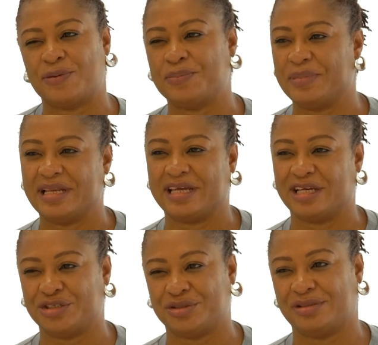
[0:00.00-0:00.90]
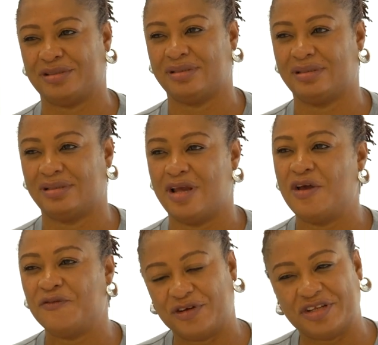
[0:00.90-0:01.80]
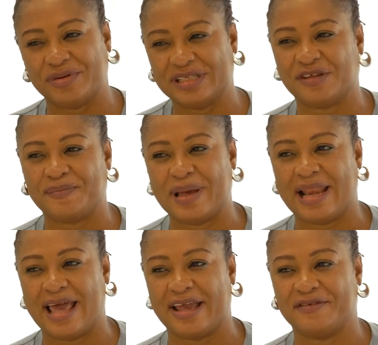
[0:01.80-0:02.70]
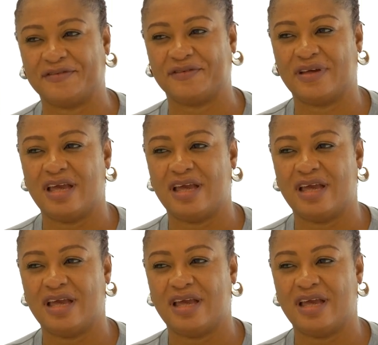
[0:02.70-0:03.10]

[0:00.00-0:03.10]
on medication for the rest of my life.